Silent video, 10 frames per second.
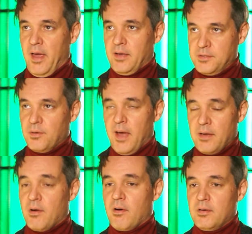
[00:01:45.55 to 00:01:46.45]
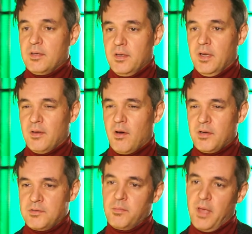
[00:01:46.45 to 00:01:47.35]
act together in
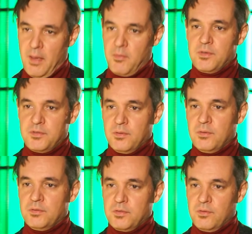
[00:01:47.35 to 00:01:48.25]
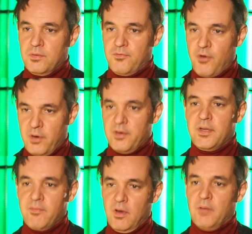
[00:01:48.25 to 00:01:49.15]
order to be able to, to further
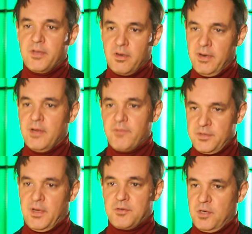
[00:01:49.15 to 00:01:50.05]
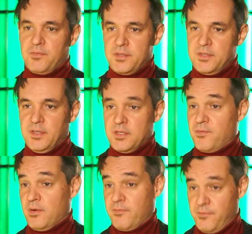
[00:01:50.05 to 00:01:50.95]
develop the green infrastructure of the cities
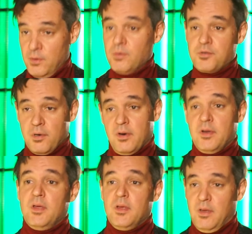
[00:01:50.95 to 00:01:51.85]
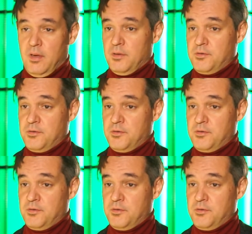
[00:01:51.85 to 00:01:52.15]
for the future uh,